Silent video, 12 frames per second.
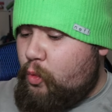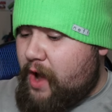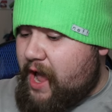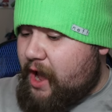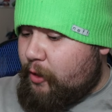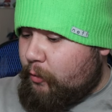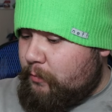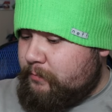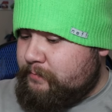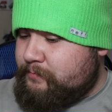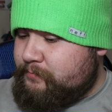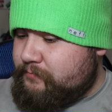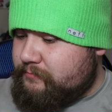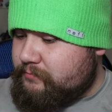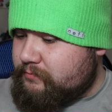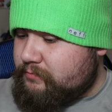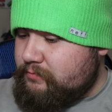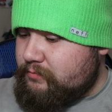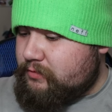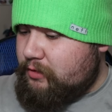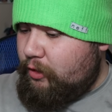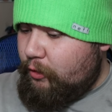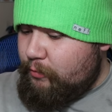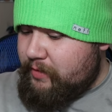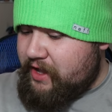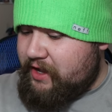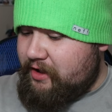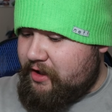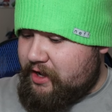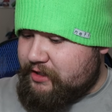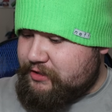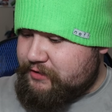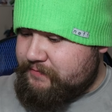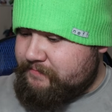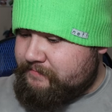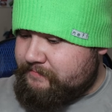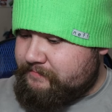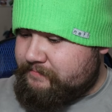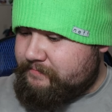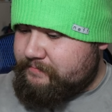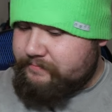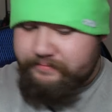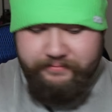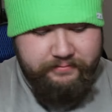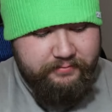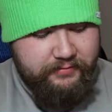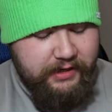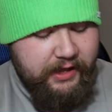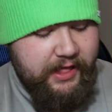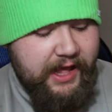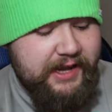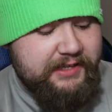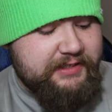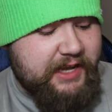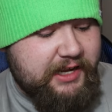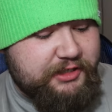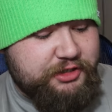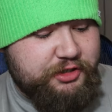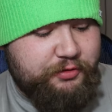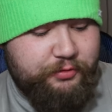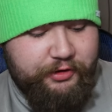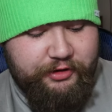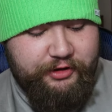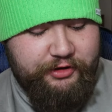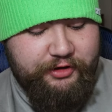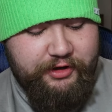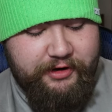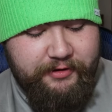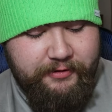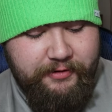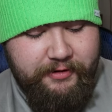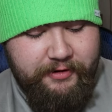Wow. Oh my gosh. That is actually really good.